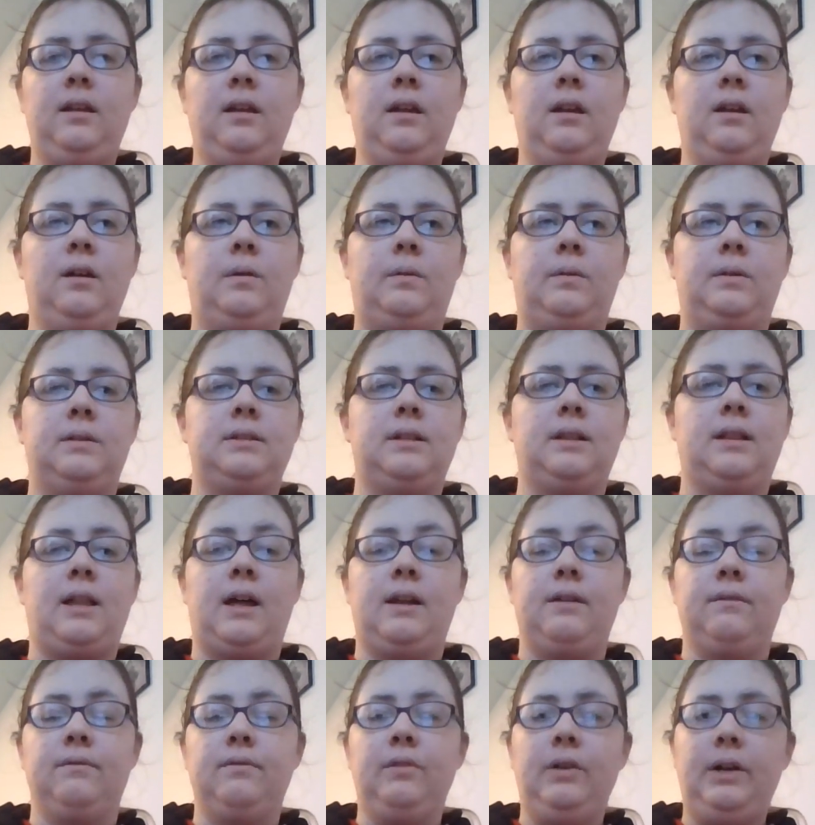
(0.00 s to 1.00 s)
it was a
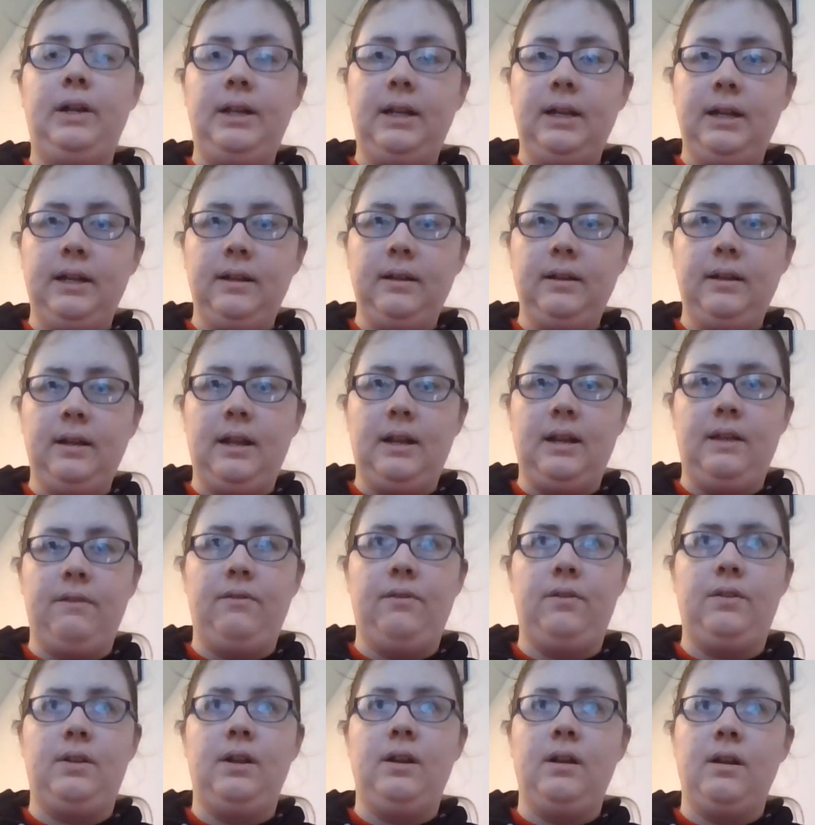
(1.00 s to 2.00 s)
lot of reading, and
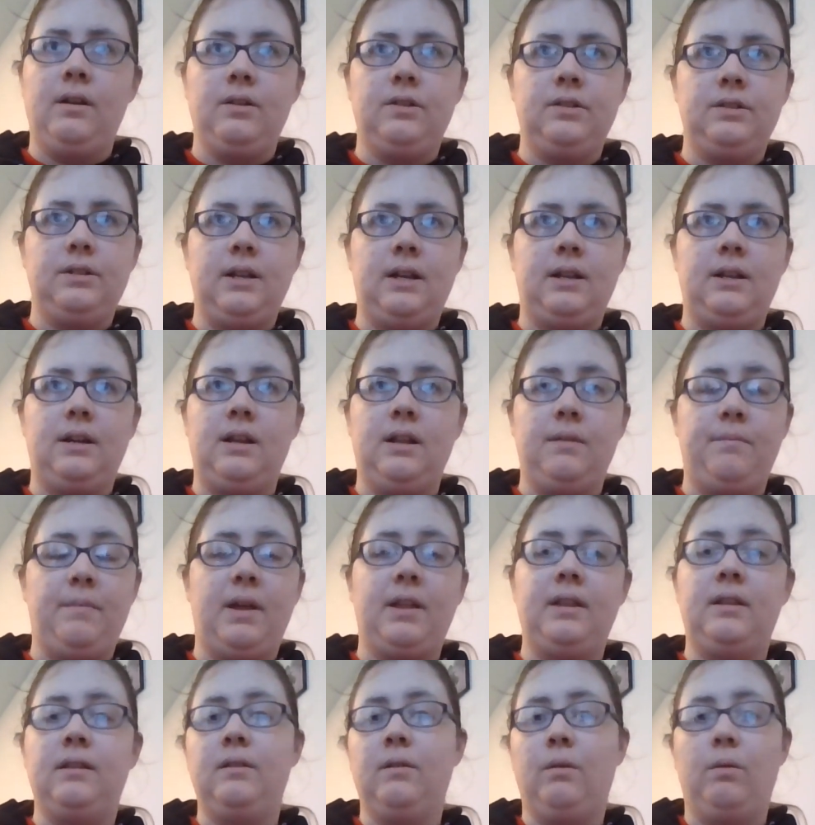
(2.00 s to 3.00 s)
if you didn't understand it, it
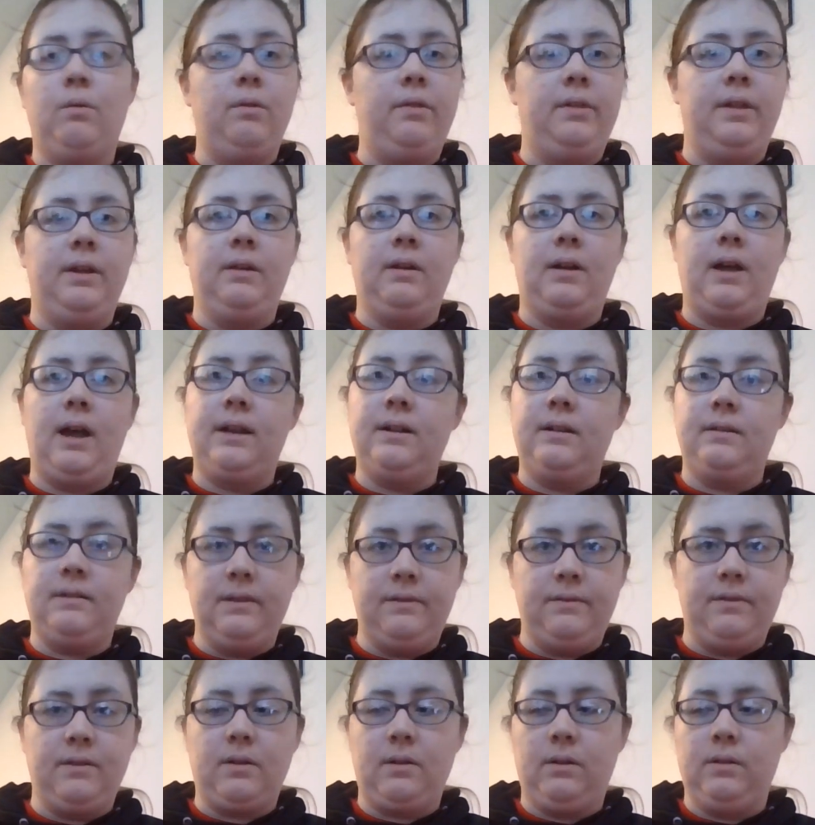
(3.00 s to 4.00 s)
made the whole thing kind of
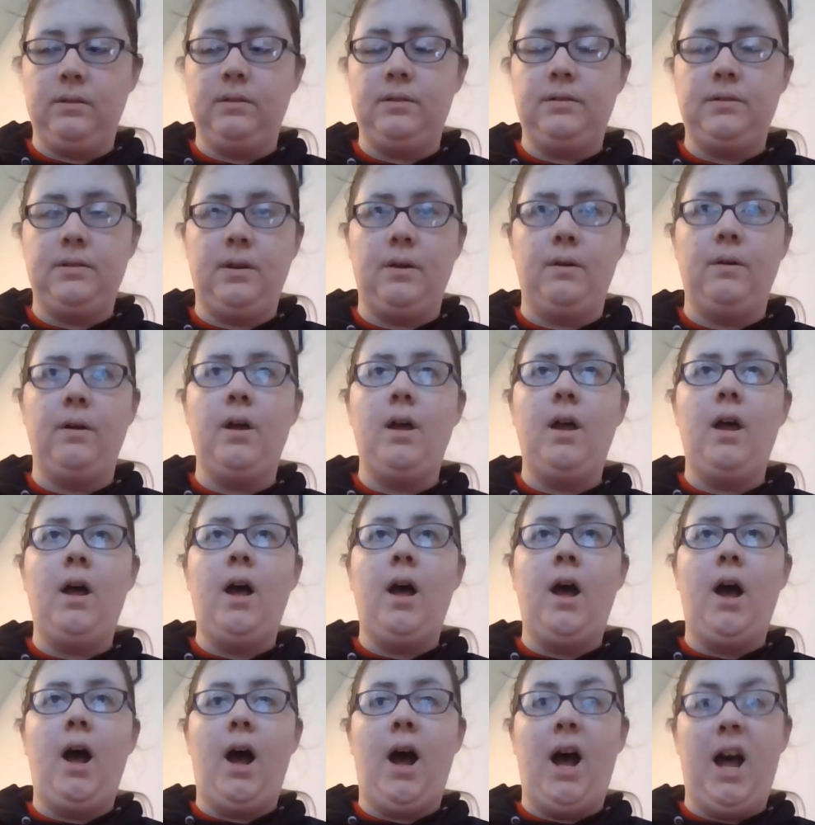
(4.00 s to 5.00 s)
difficult. So
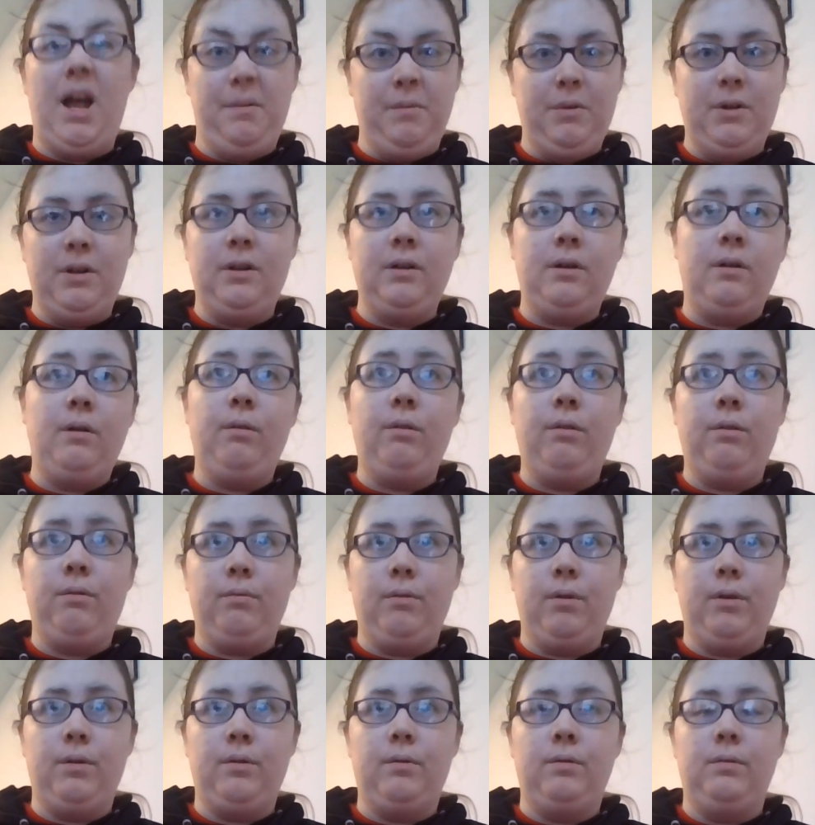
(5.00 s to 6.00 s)
I'm going to go
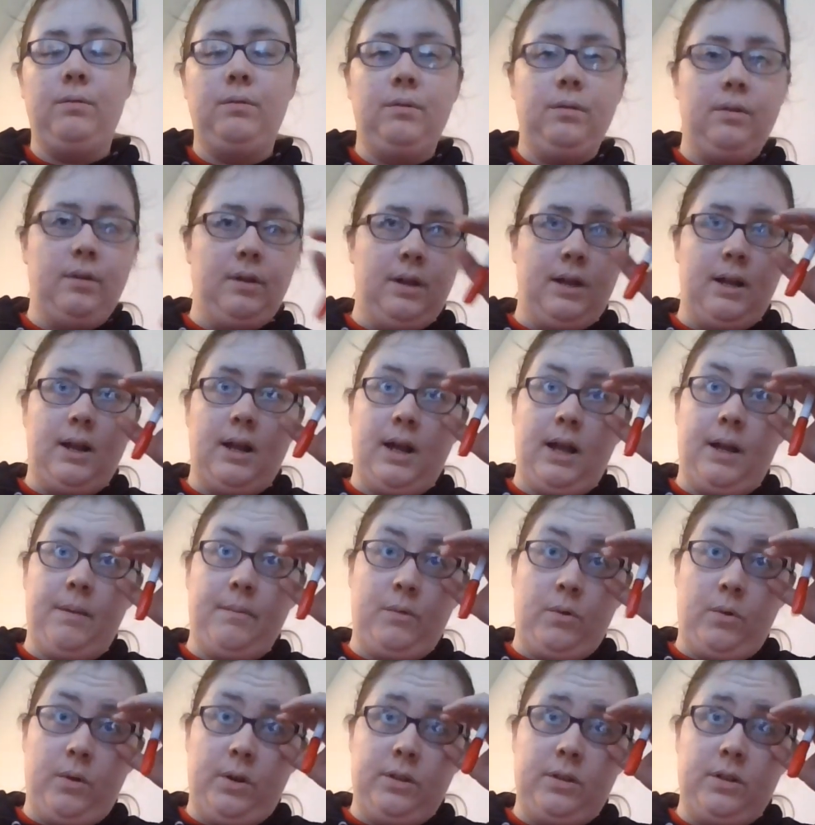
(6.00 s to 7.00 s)
through and
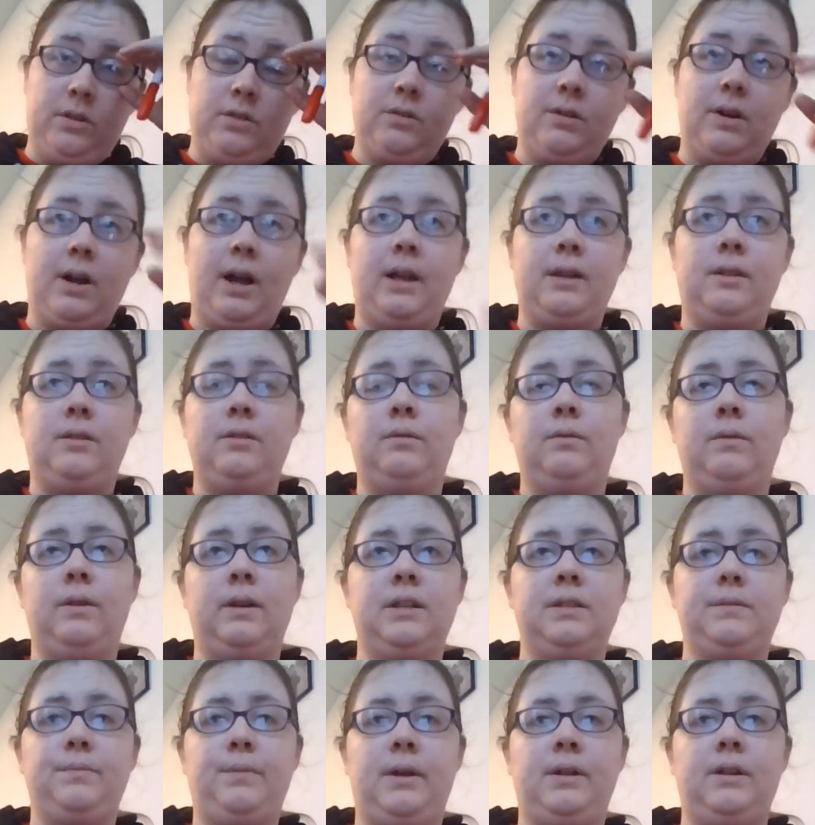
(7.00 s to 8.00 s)
I'm going to try to
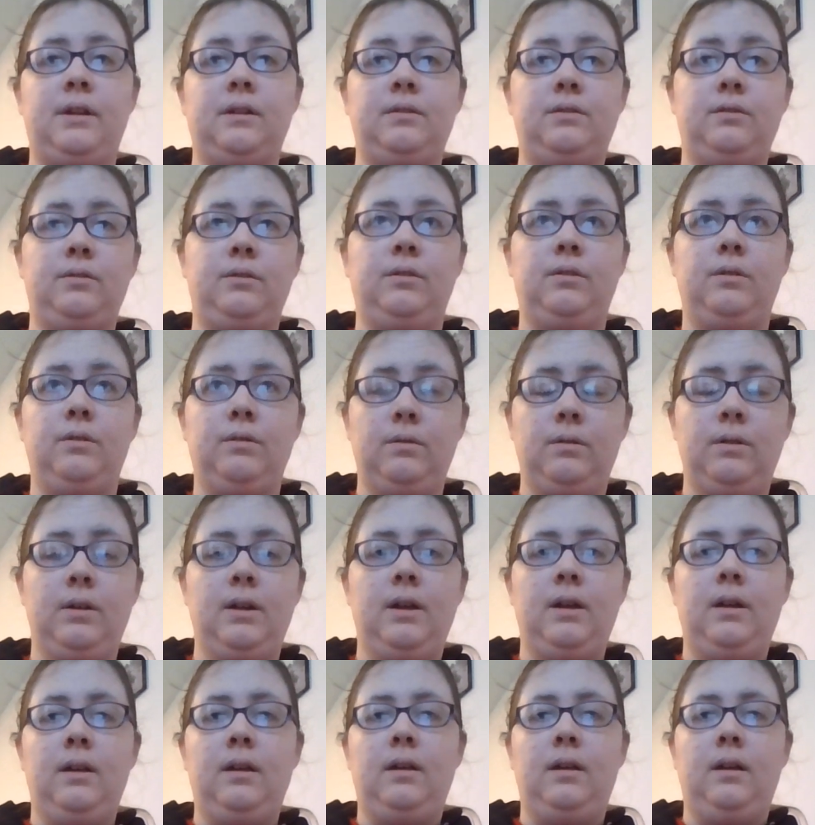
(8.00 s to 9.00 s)
explain it to you
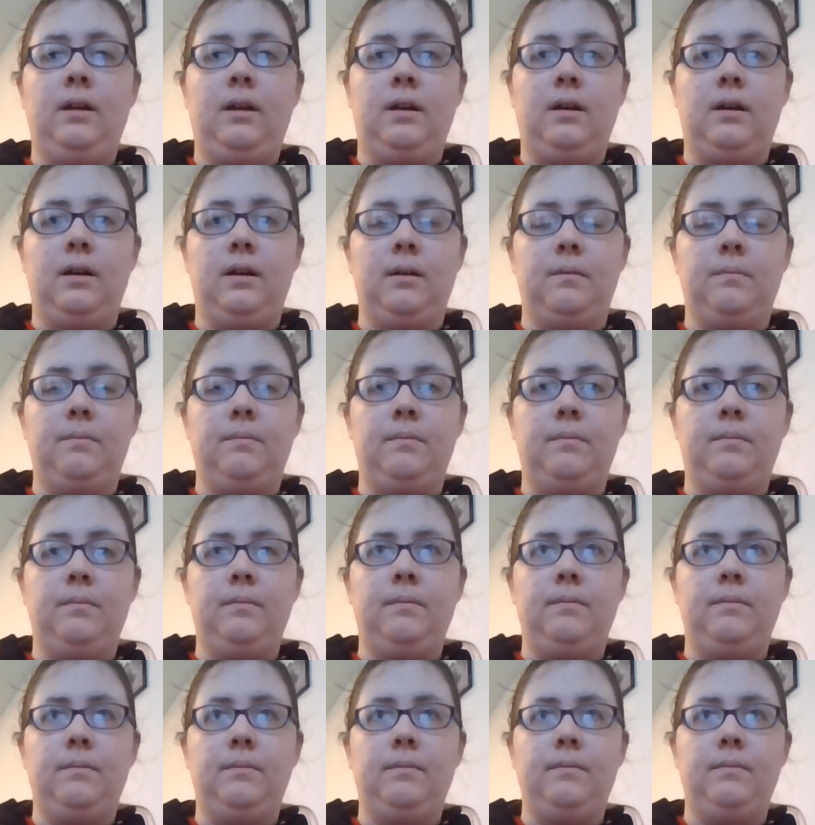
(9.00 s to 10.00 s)

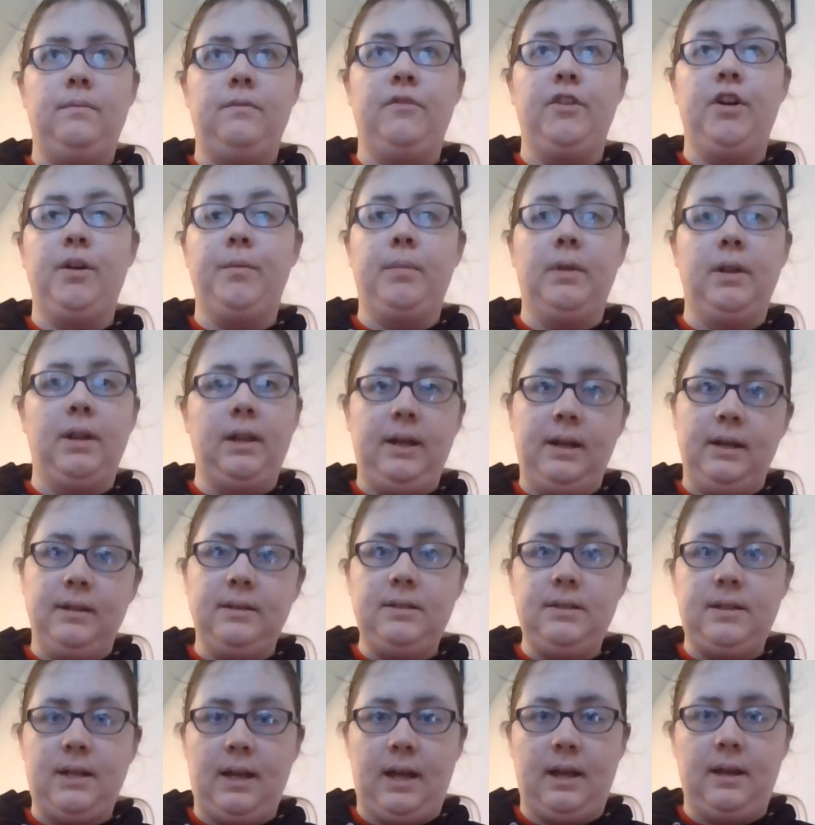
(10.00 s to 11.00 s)
verbally
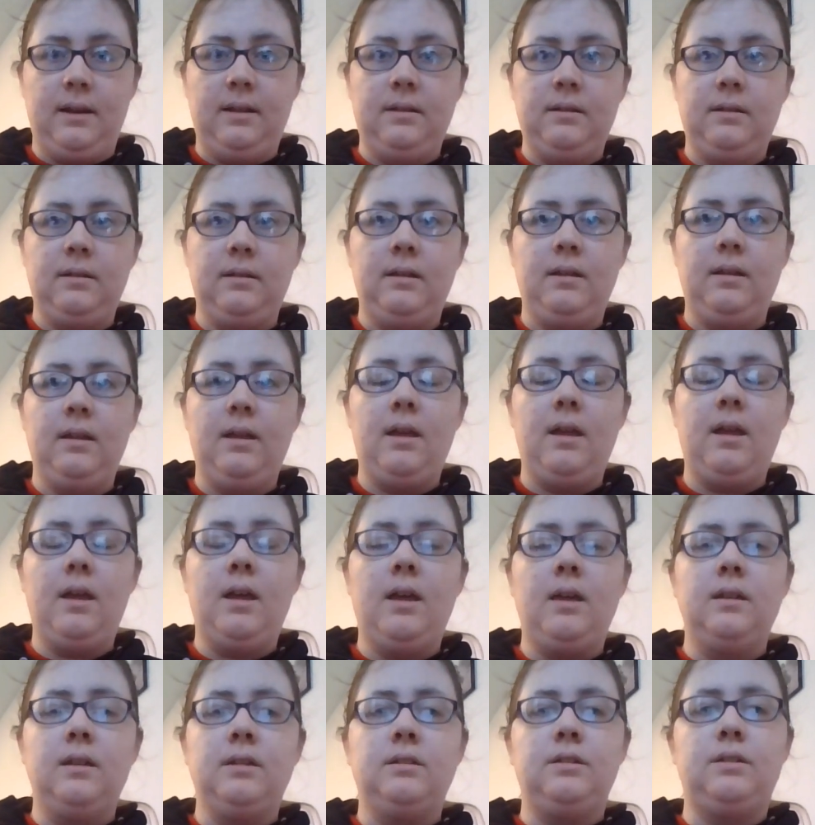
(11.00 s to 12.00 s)
instead,
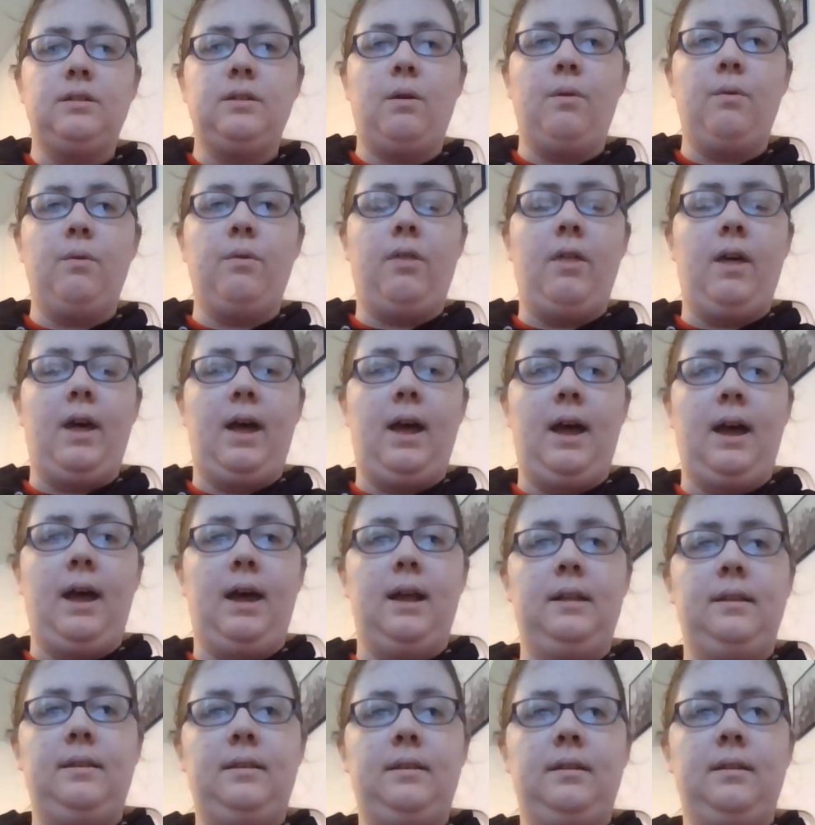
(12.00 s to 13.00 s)
so
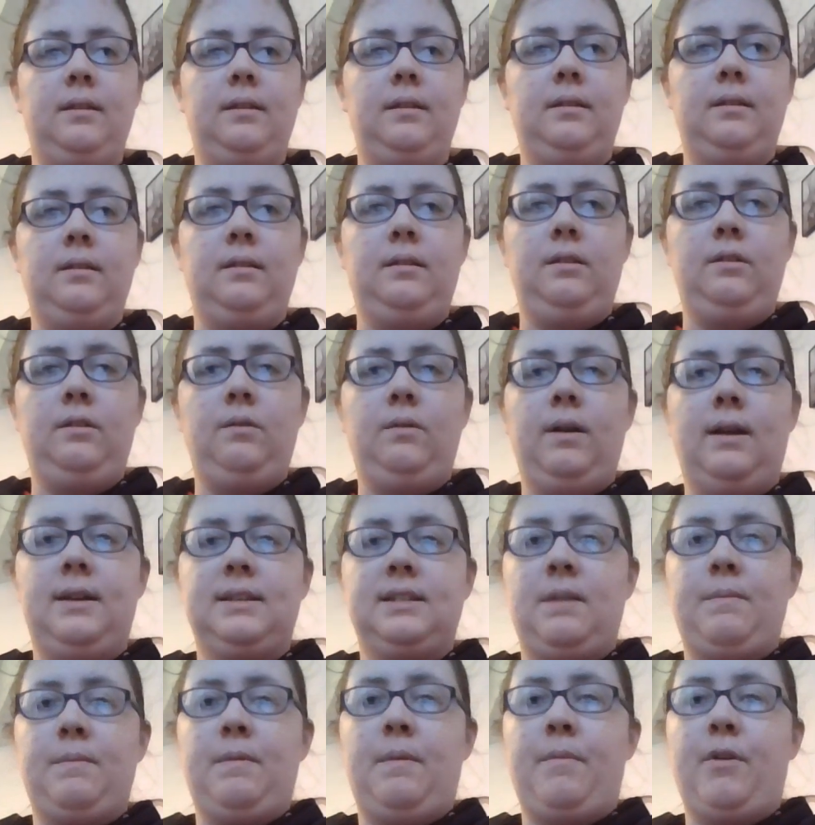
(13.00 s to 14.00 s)
that you guys
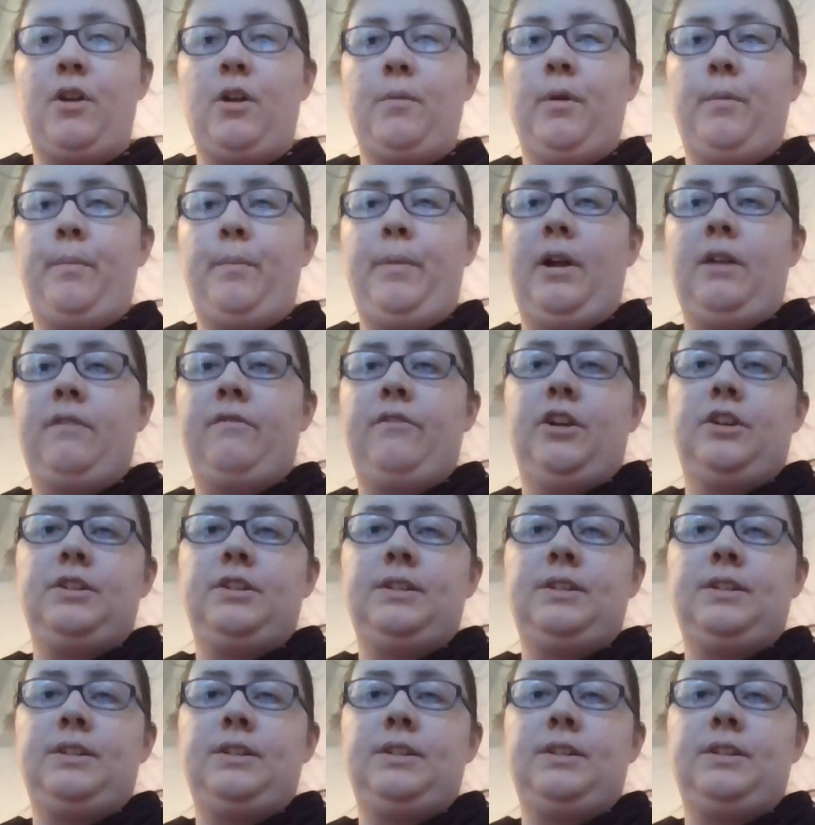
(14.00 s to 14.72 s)
can be better prepared for your